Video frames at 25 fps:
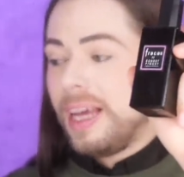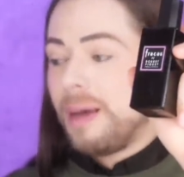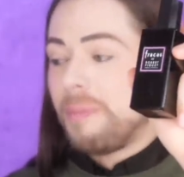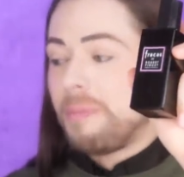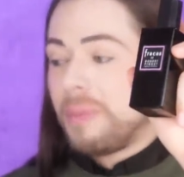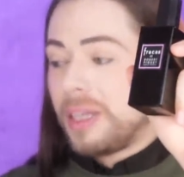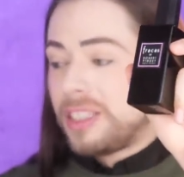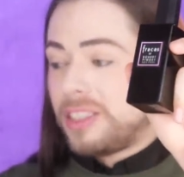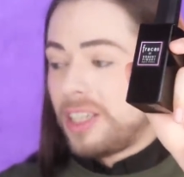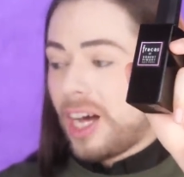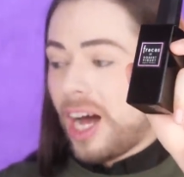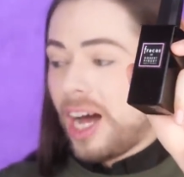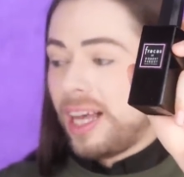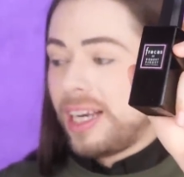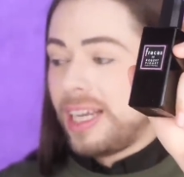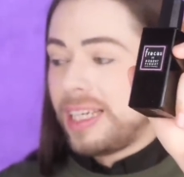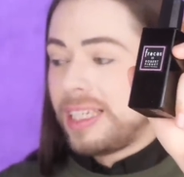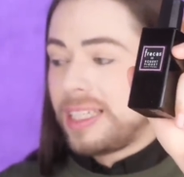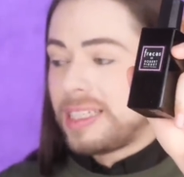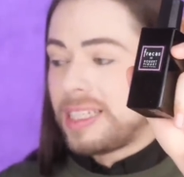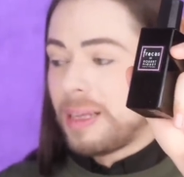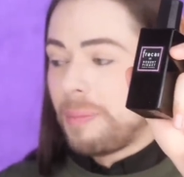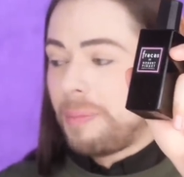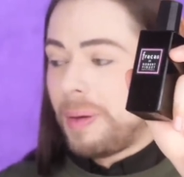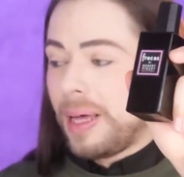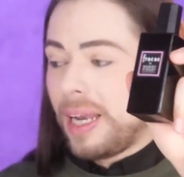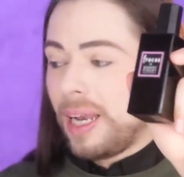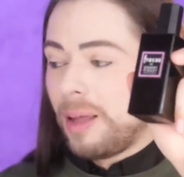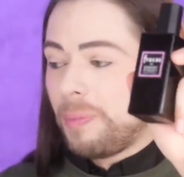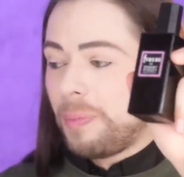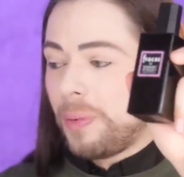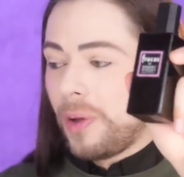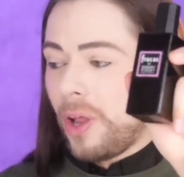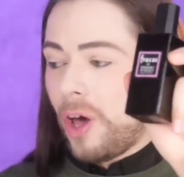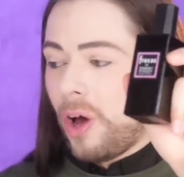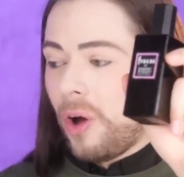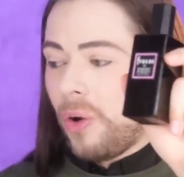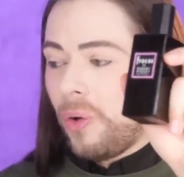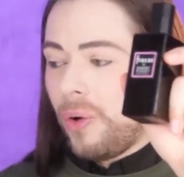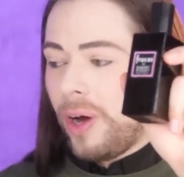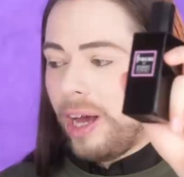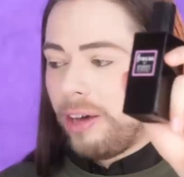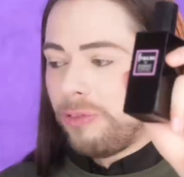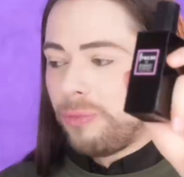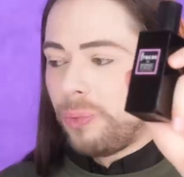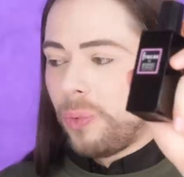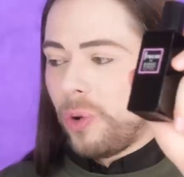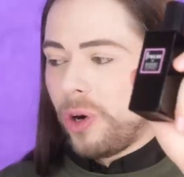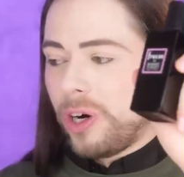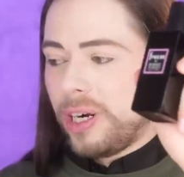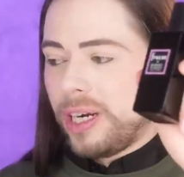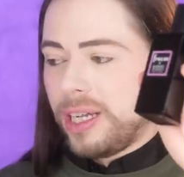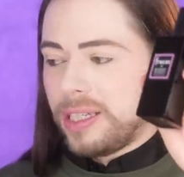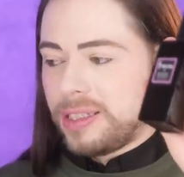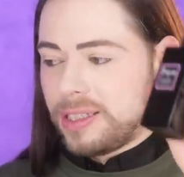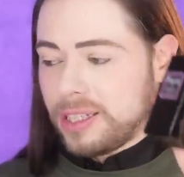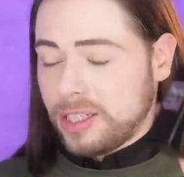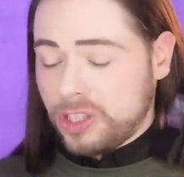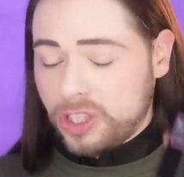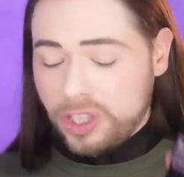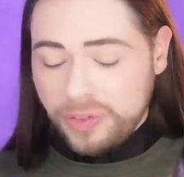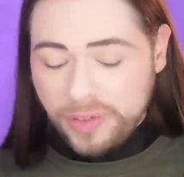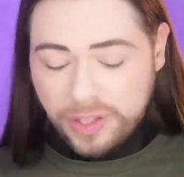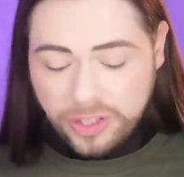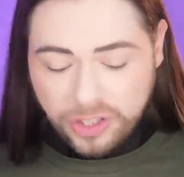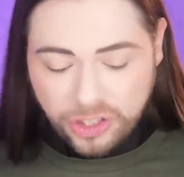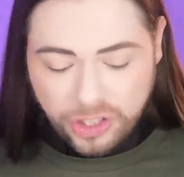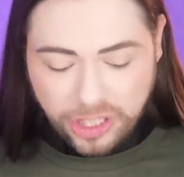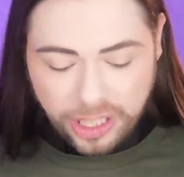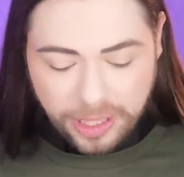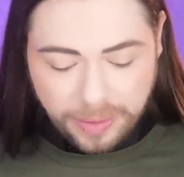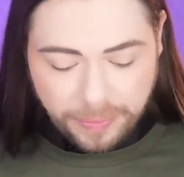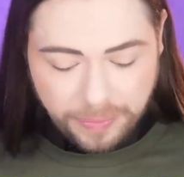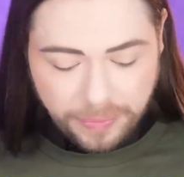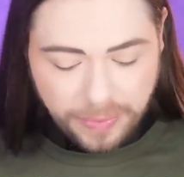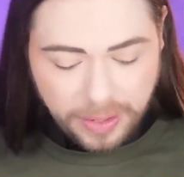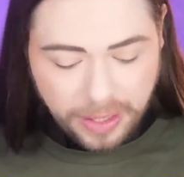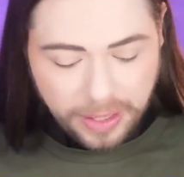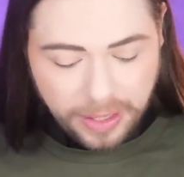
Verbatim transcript: Madonna and Isabella Blow have worn it, says Givenchy.